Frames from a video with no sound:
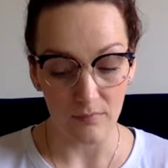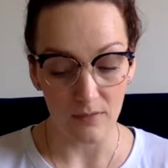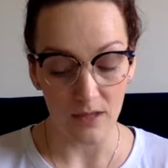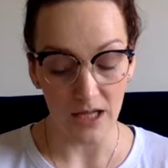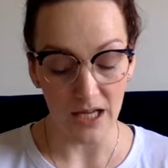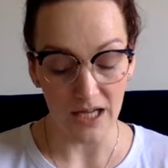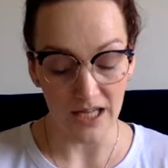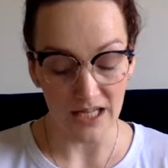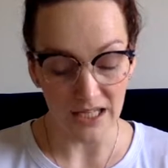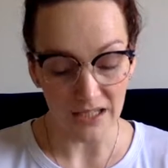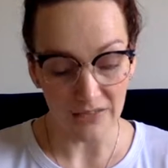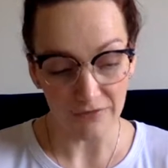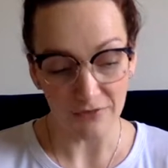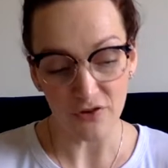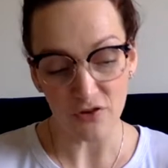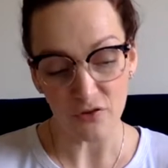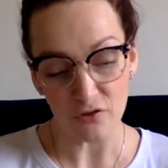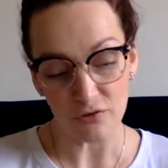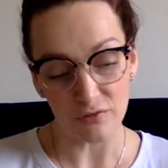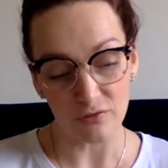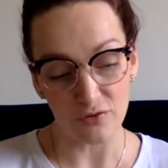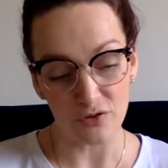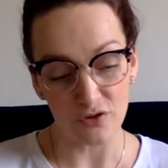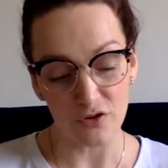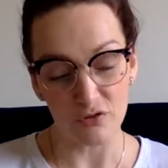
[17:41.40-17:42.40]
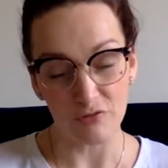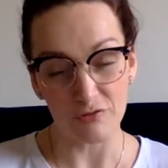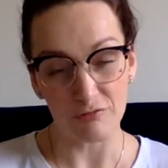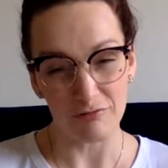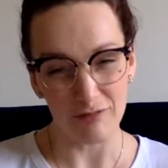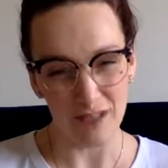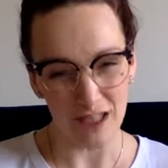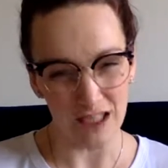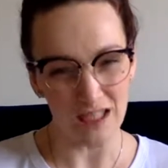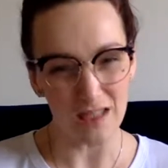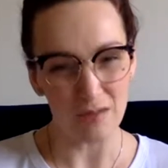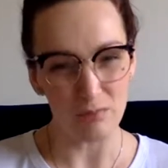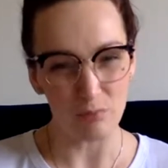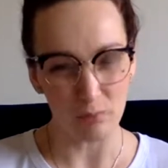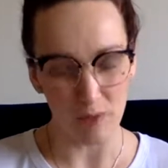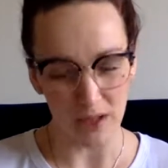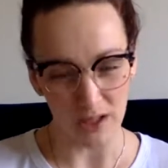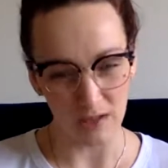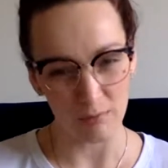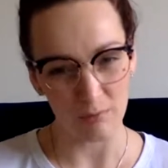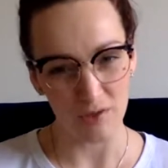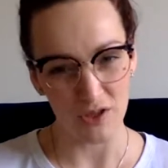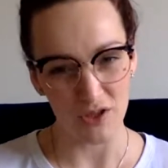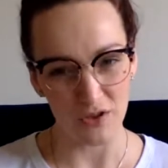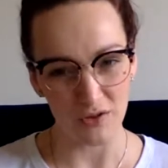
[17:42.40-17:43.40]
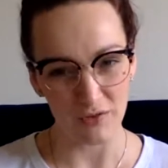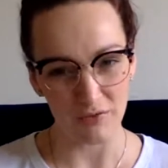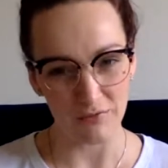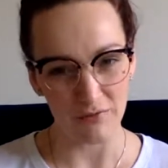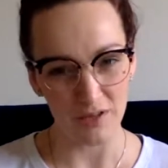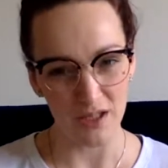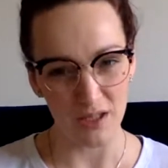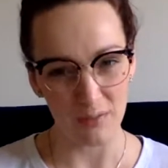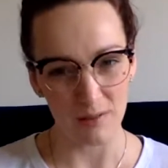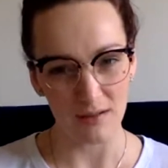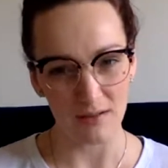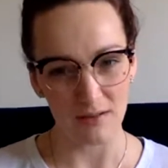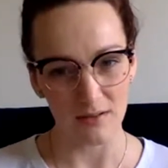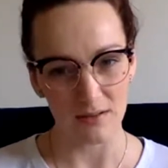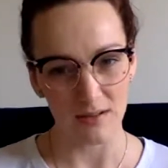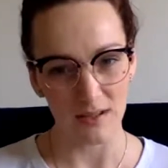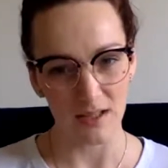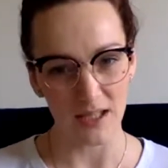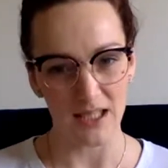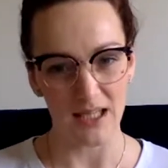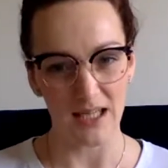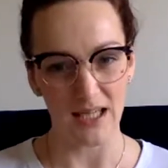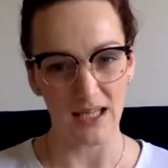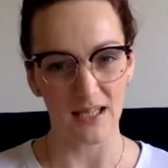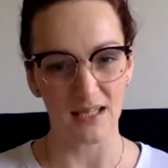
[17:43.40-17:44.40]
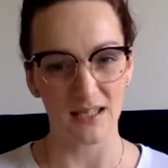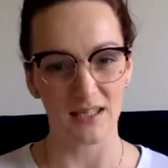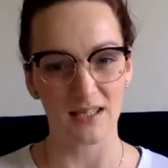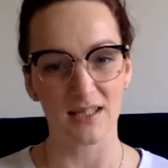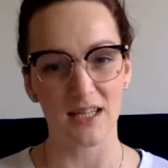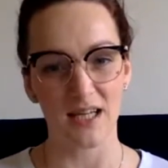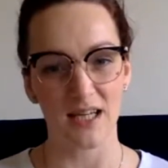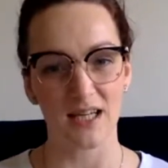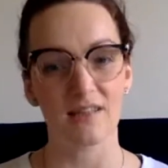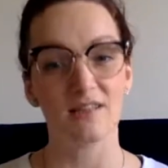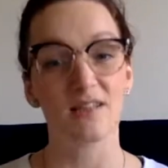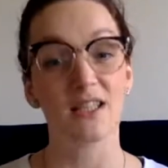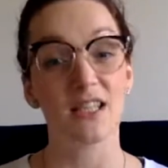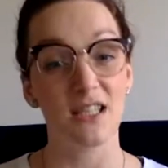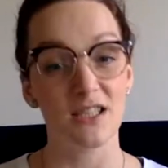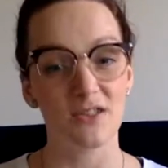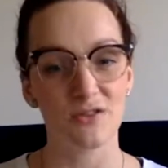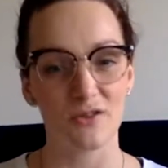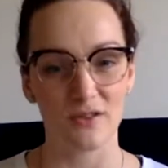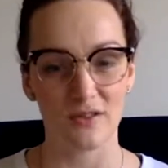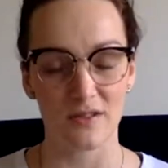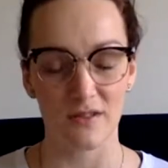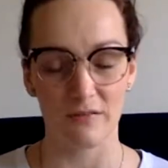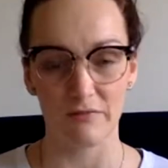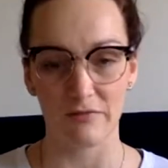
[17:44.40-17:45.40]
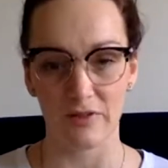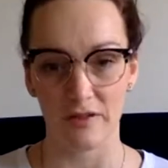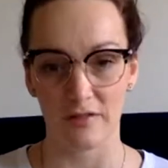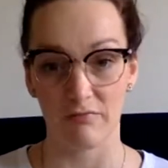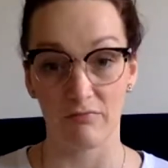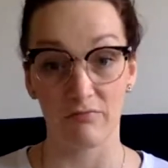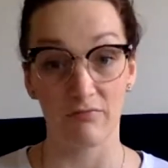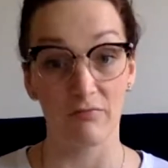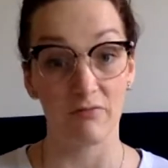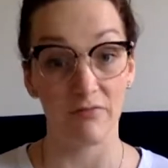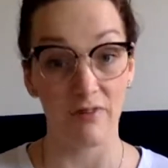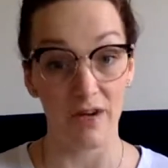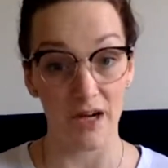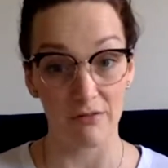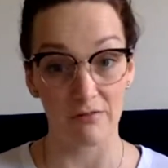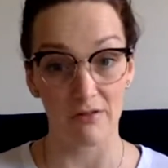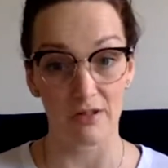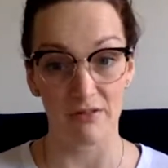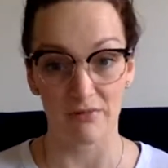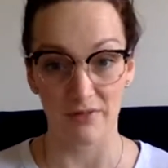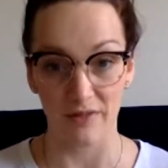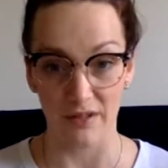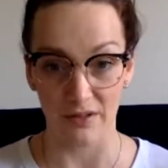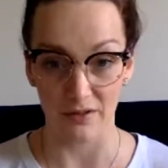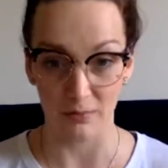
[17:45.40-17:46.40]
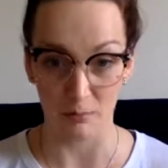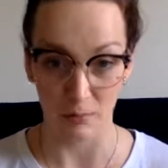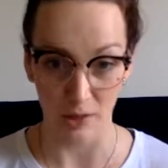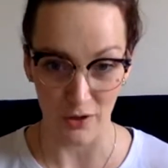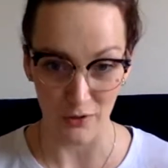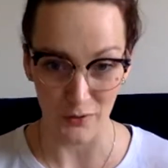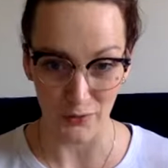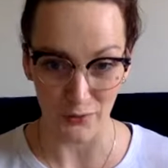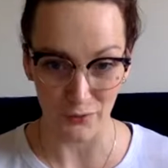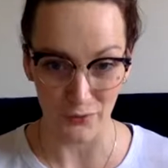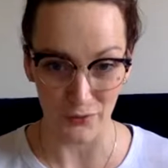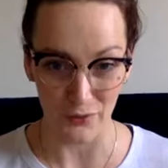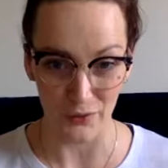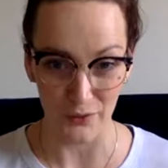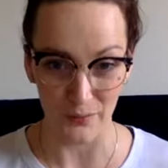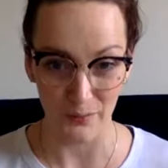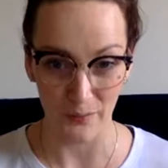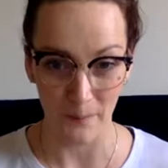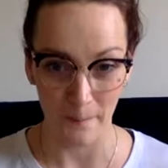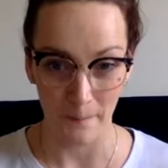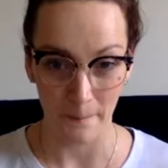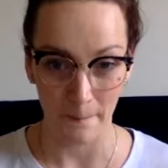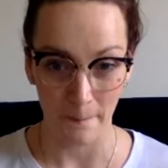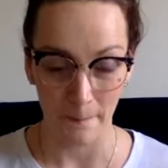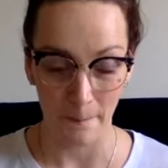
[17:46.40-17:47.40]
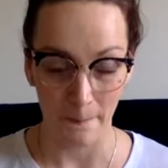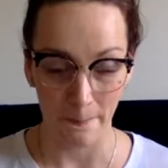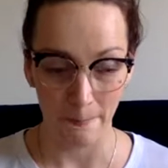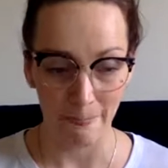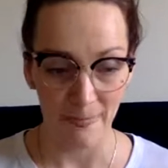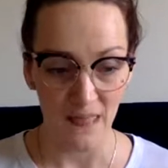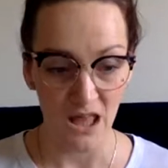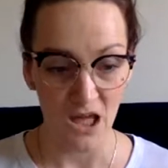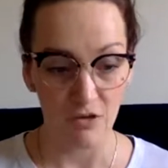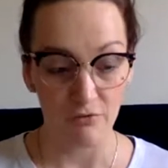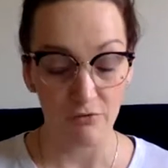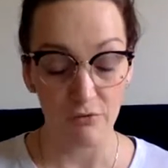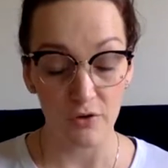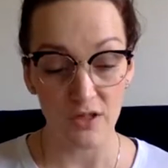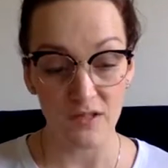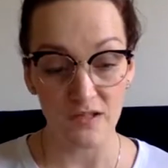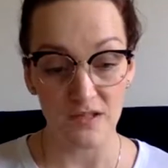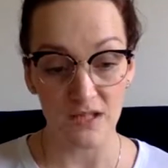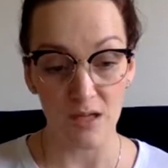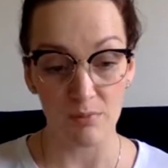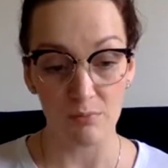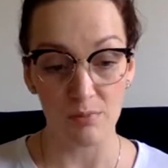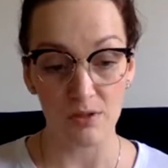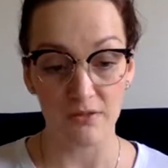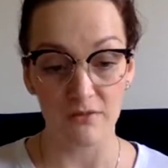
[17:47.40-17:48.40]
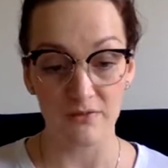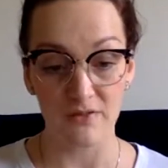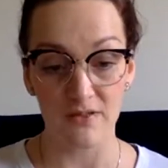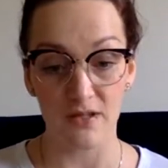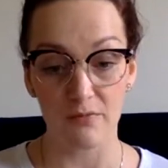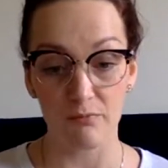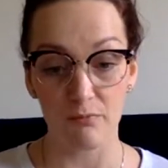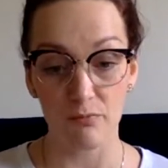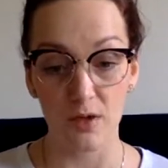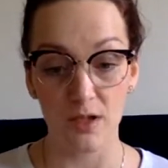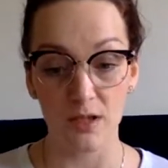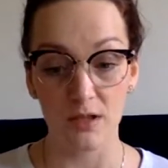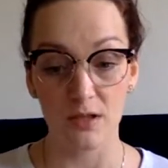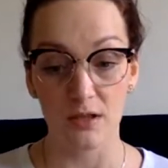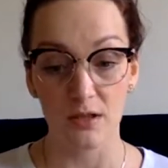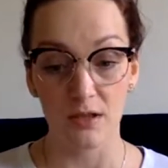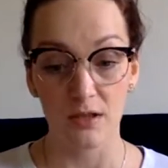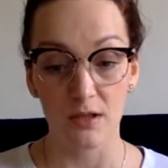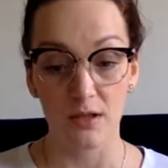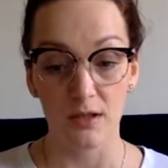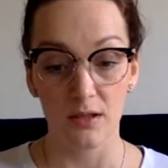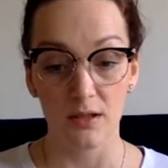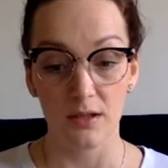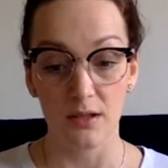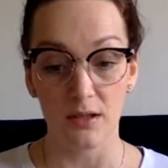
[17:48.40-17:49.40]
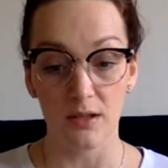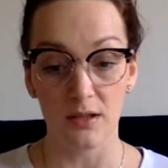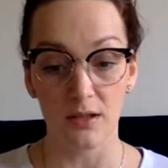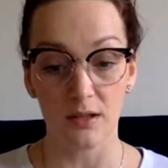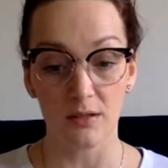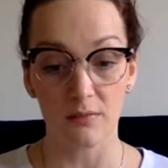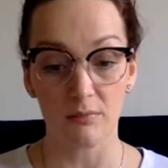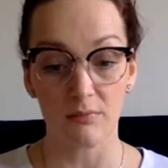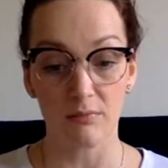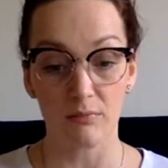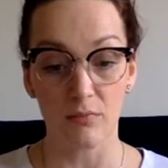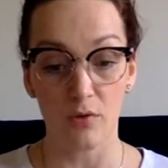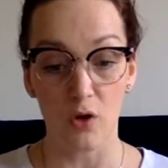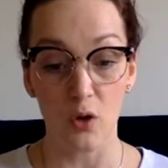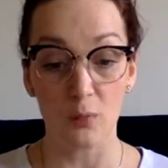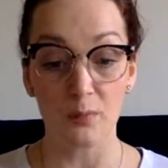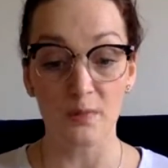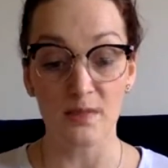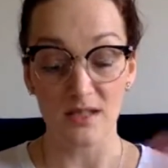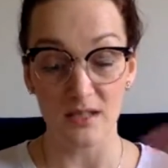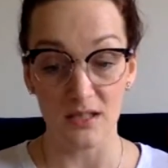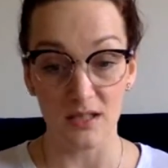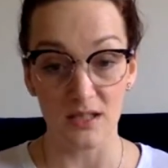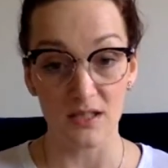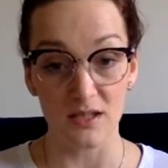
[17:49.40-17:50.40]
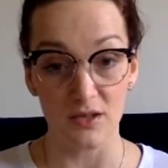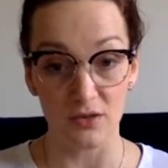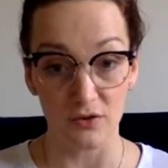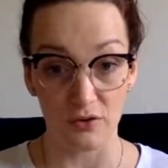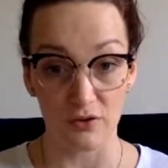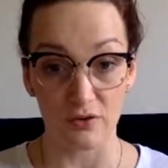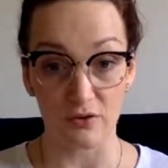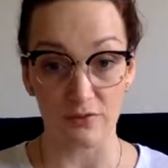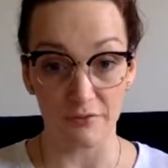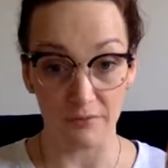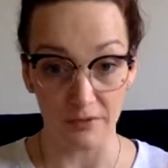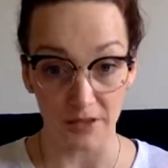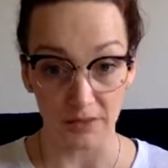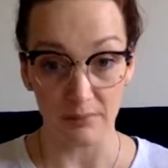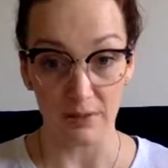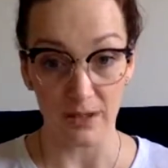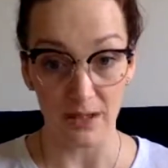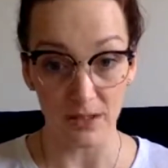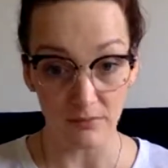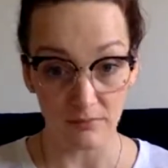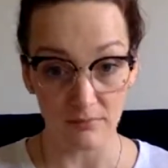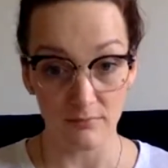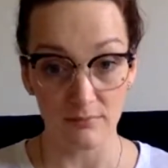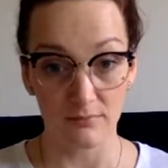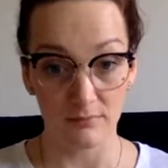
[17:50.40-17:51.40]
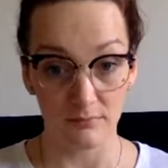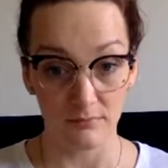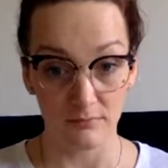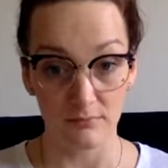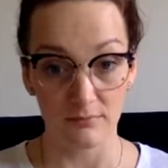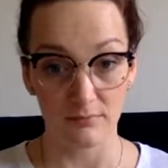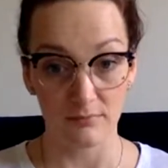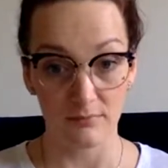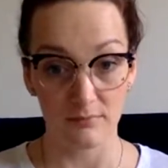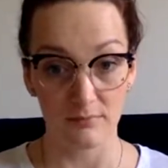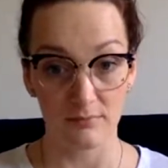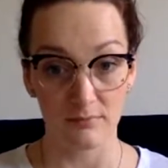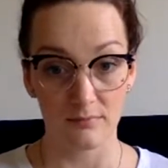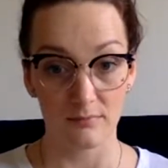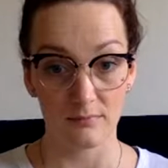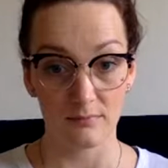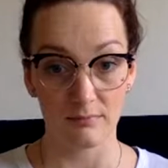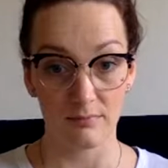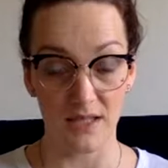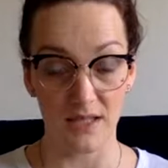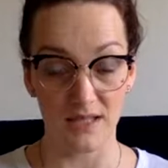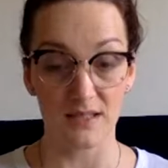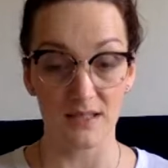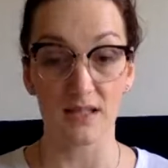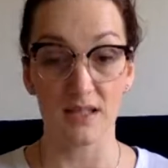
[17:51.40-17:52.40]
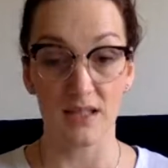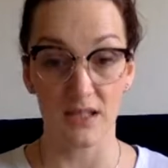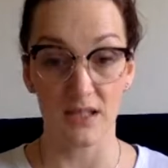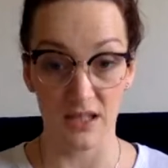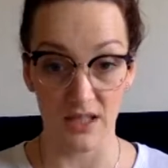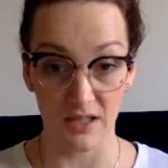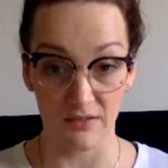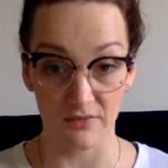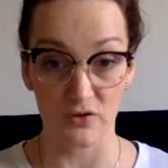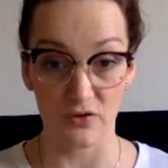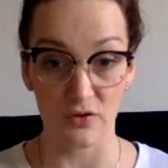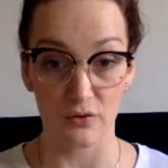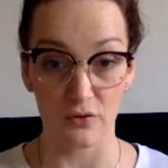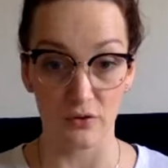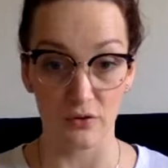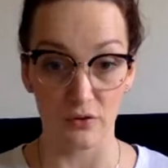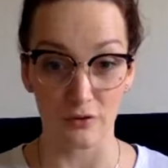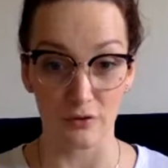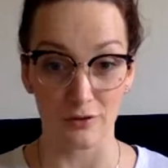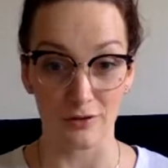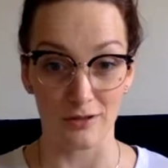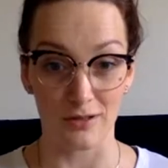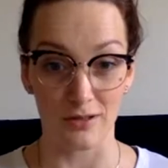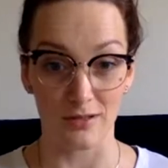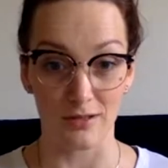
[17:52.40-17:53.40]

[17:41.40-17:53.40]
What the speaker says: if you do really well with your freebie, it can lead to something very, very powerful. For example, if someone opts into your freebie, basically gives you your